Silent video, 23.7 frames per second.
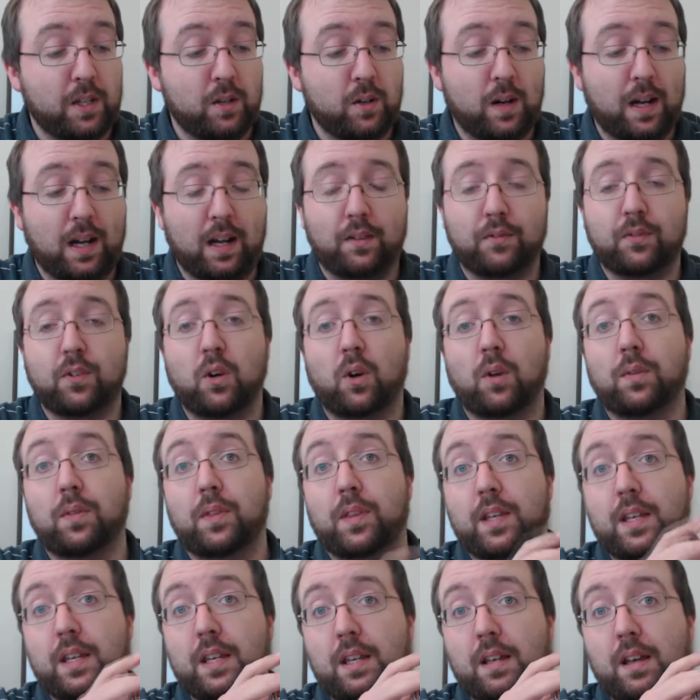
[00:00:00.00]
You have got
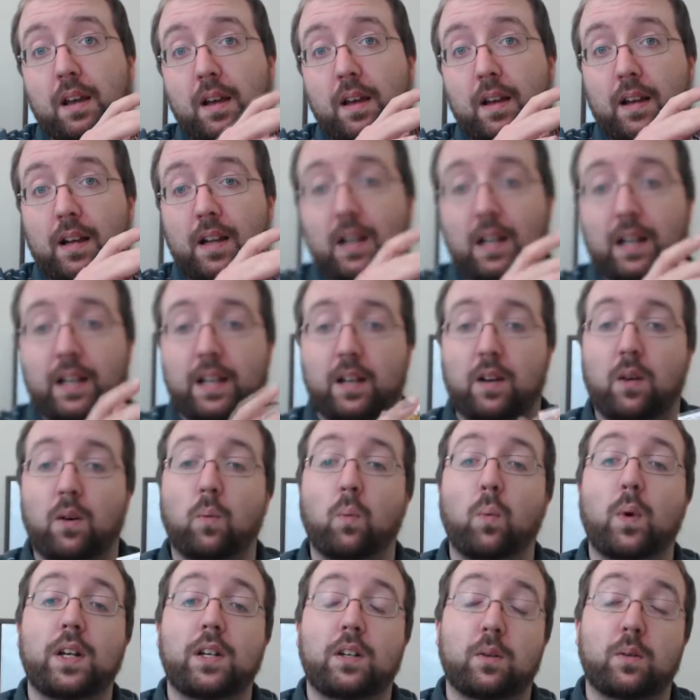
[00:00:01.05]
the clear
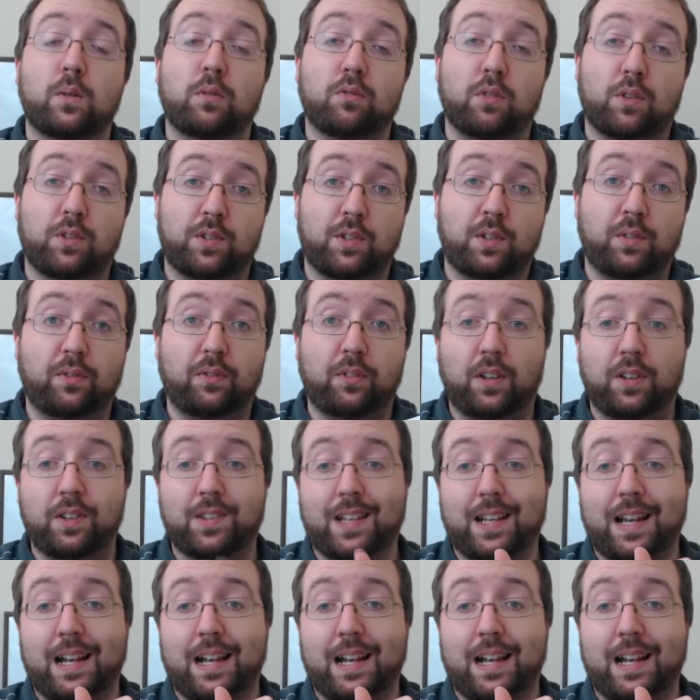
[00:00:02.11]
window across the front